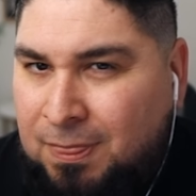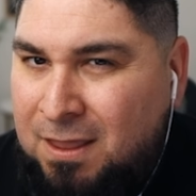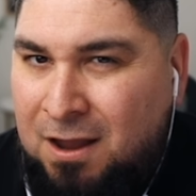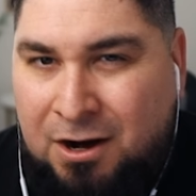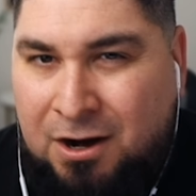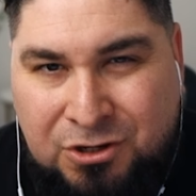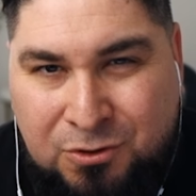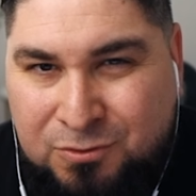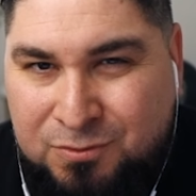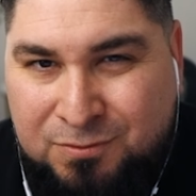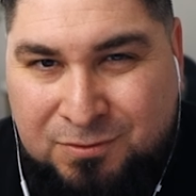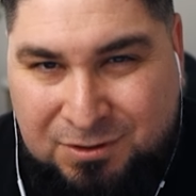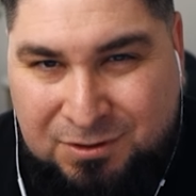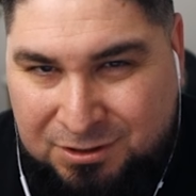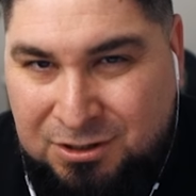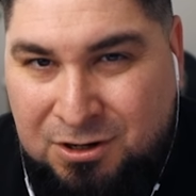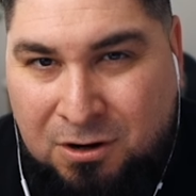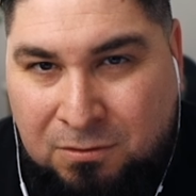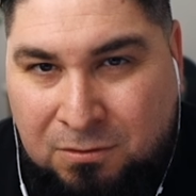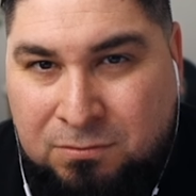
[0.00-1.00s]
are you,
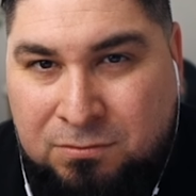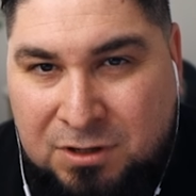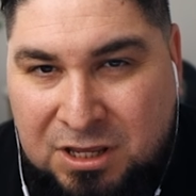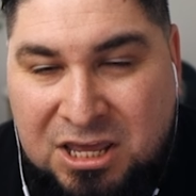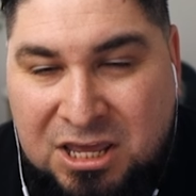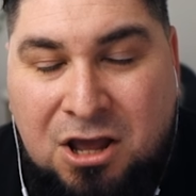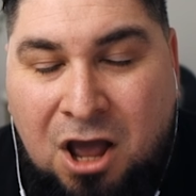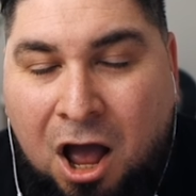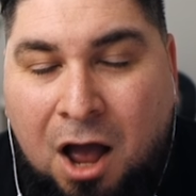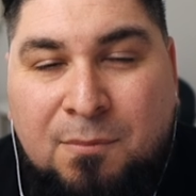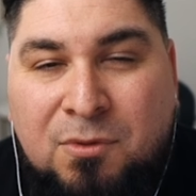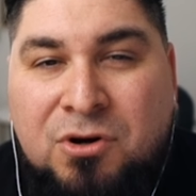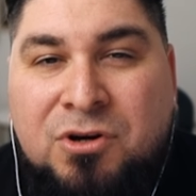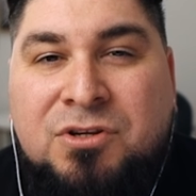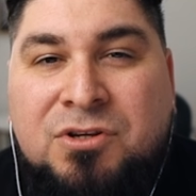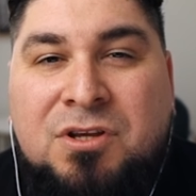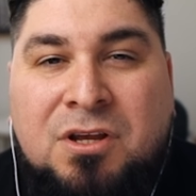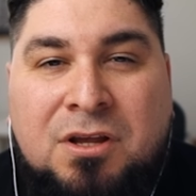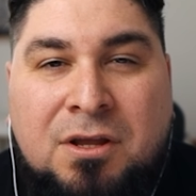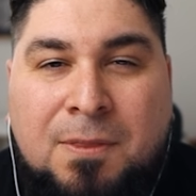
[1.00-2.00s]

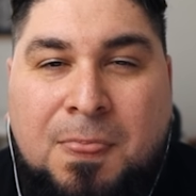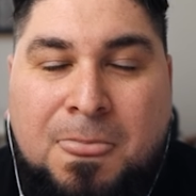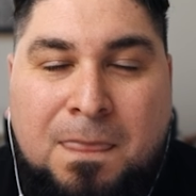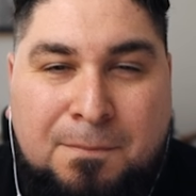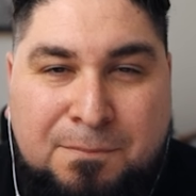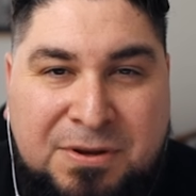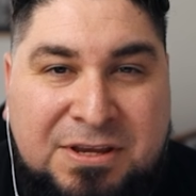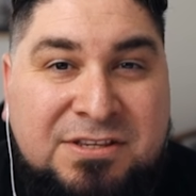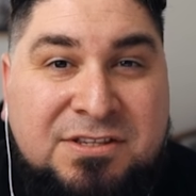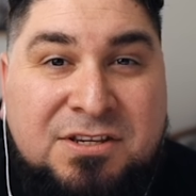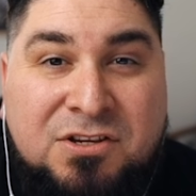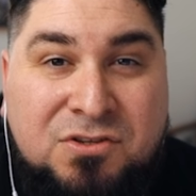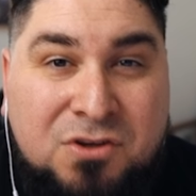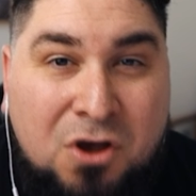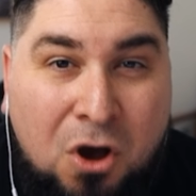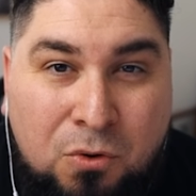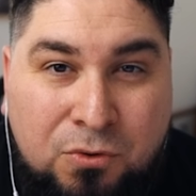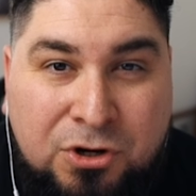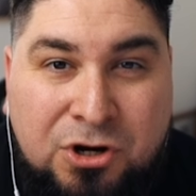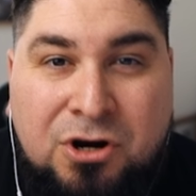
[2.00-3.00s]
e-commerce business
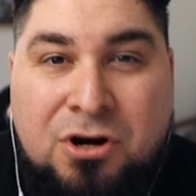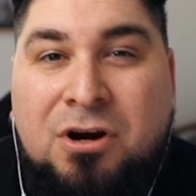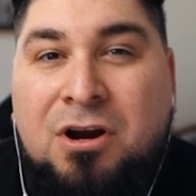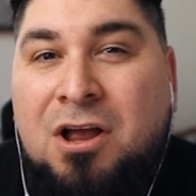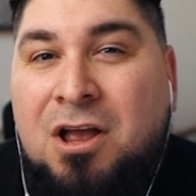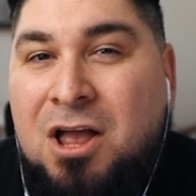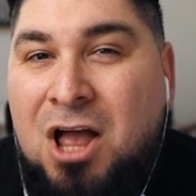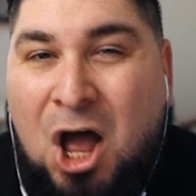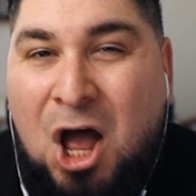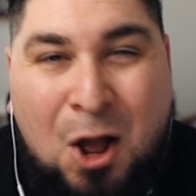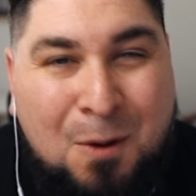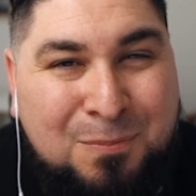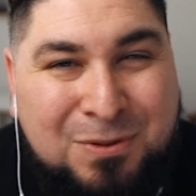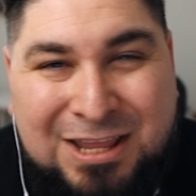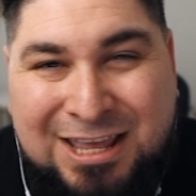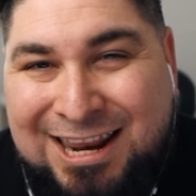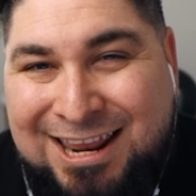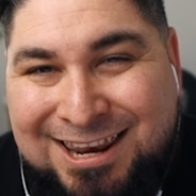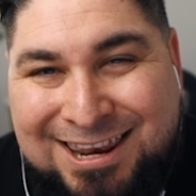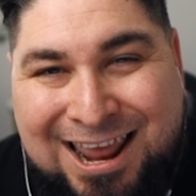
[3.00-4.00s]
owner up
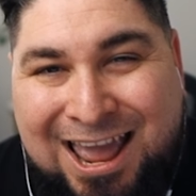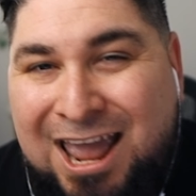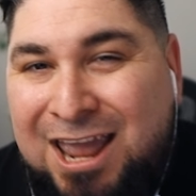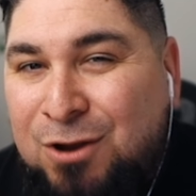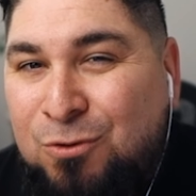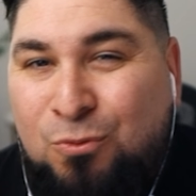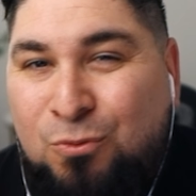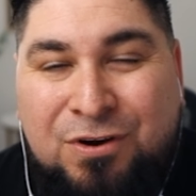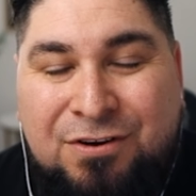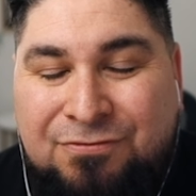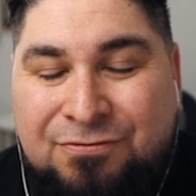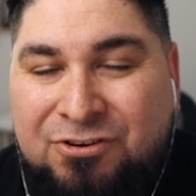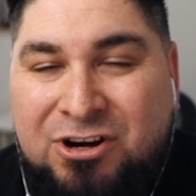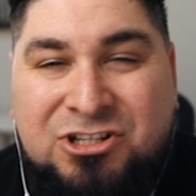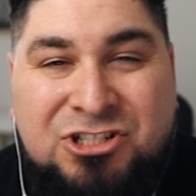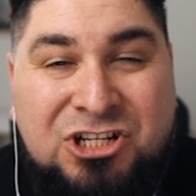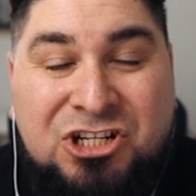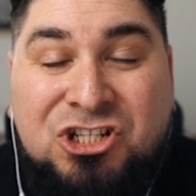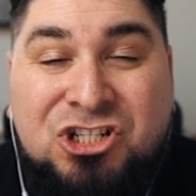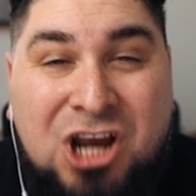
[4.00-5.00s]
late at night,
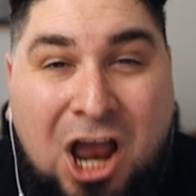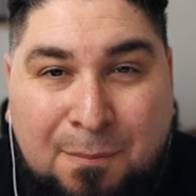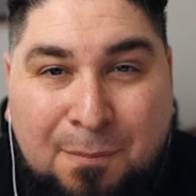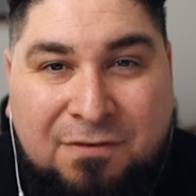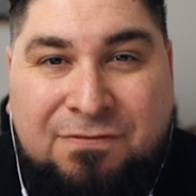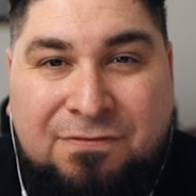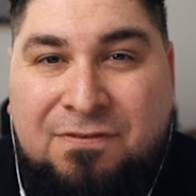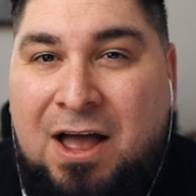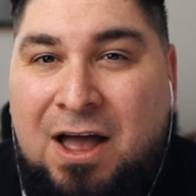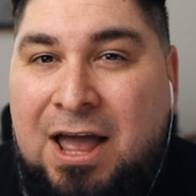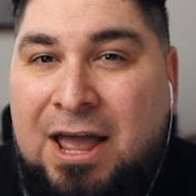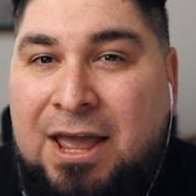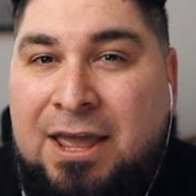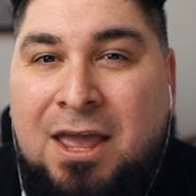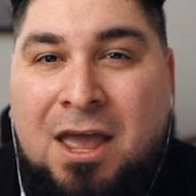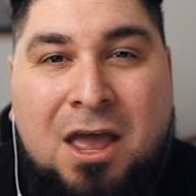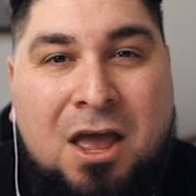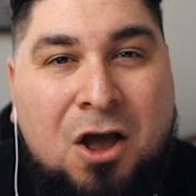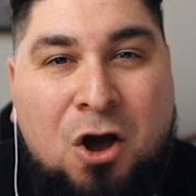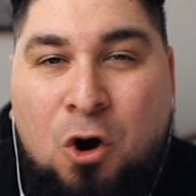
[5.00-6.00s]
refreshing Shopify,
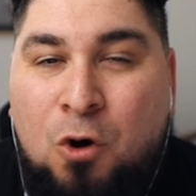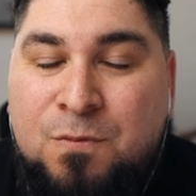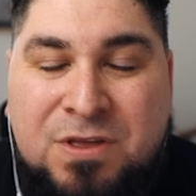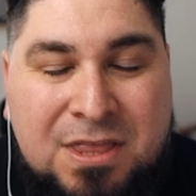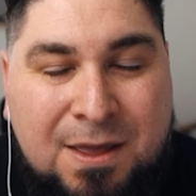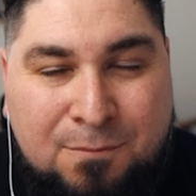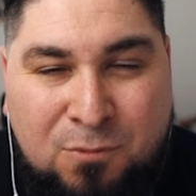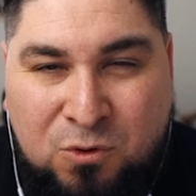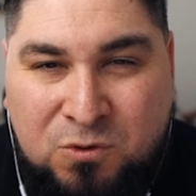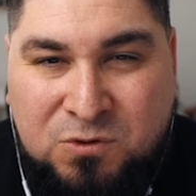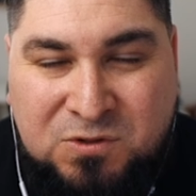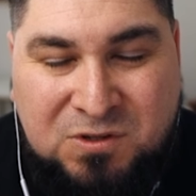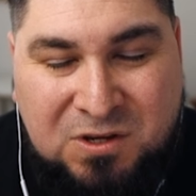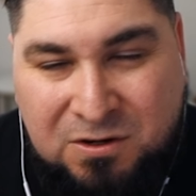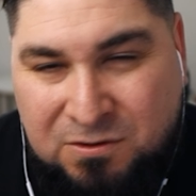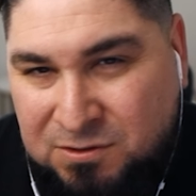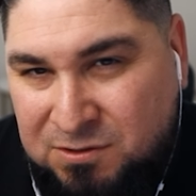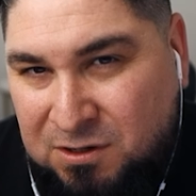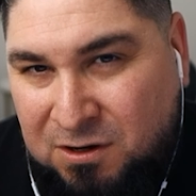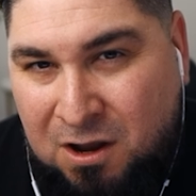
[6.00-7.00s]
hoping that most
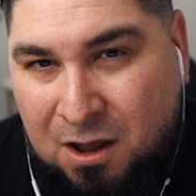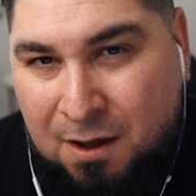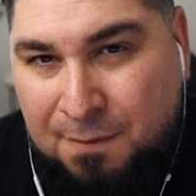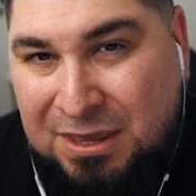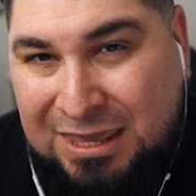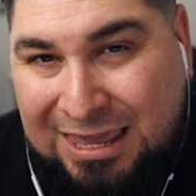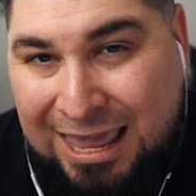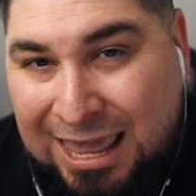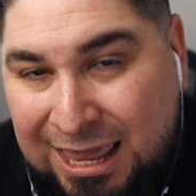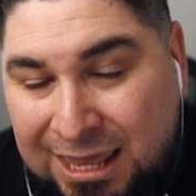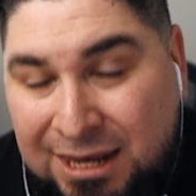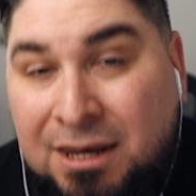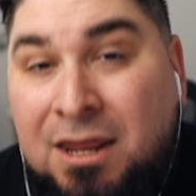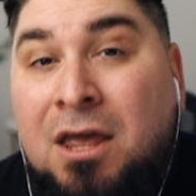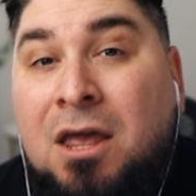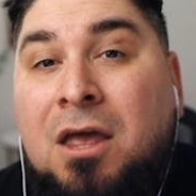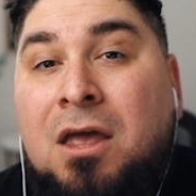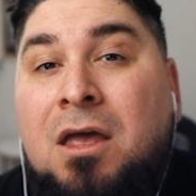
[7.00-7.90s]
sales are coming in?